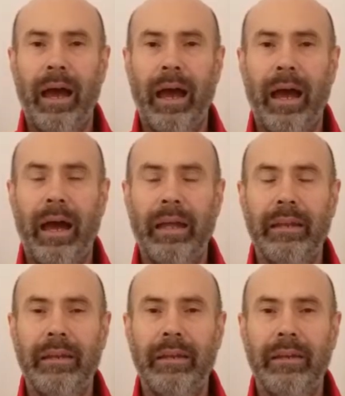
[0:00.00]

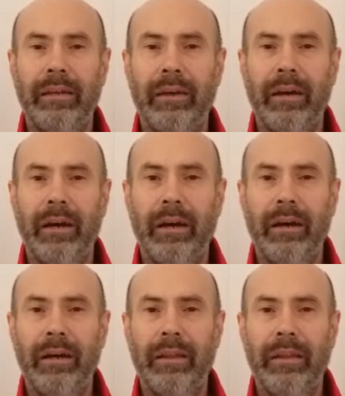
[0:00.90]
And
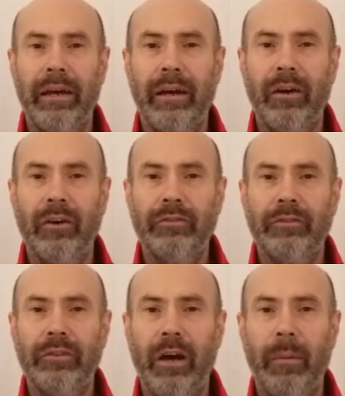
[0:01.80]
there are
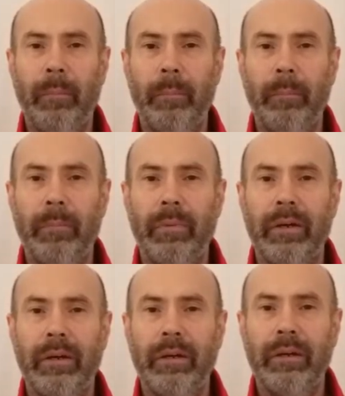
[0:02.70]
some
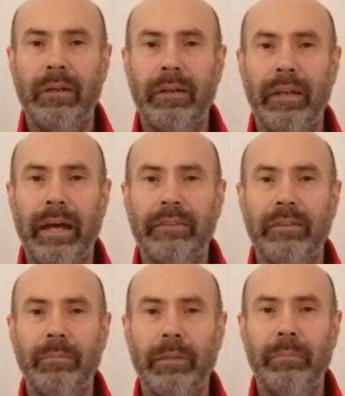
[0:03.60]

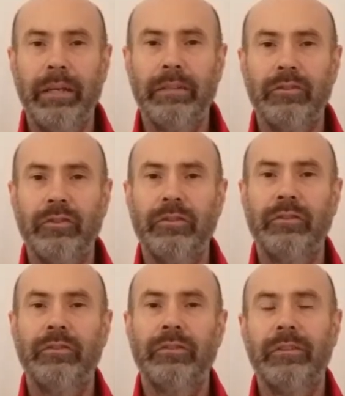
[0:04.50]
anatomy
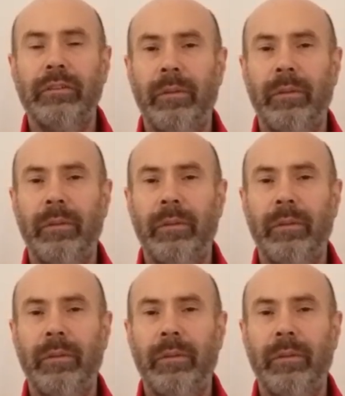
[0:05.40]
pictures